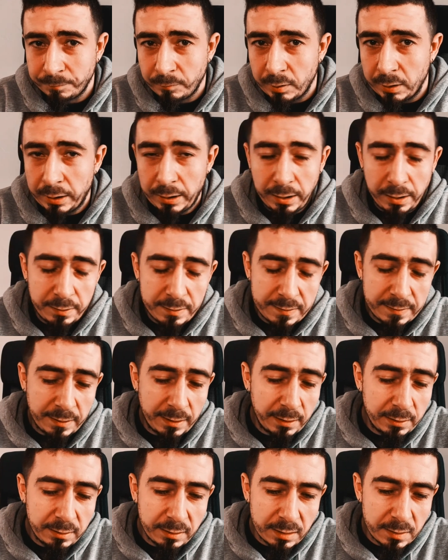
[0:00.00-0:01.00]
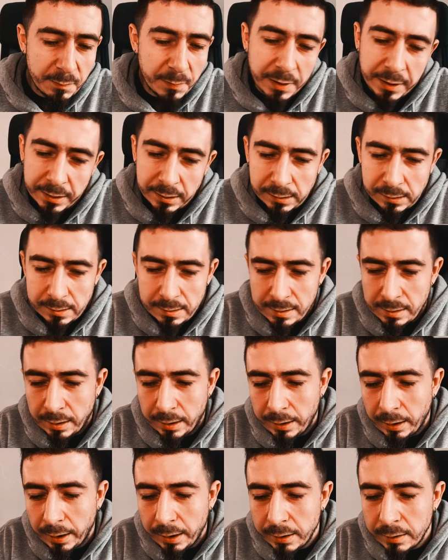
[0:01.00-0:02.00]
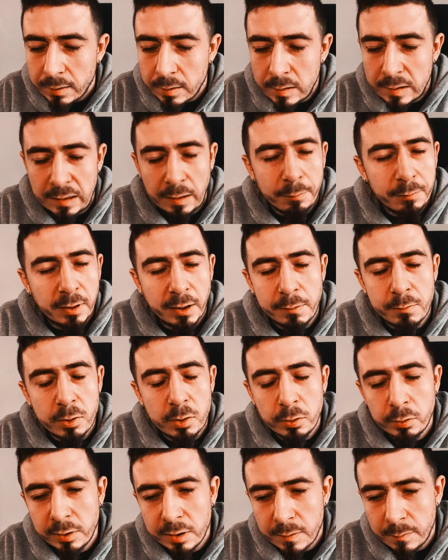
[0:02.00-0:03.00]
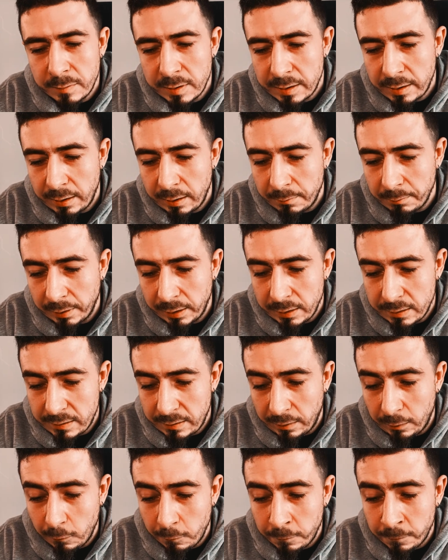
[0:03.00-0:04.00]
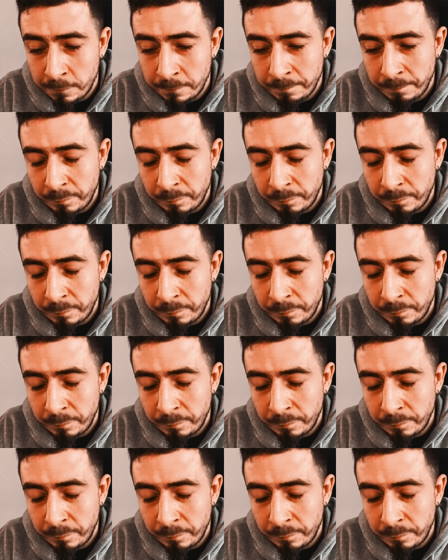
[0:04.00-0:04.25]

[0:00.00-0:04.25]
and I say this because I sometimes do this mistake myself,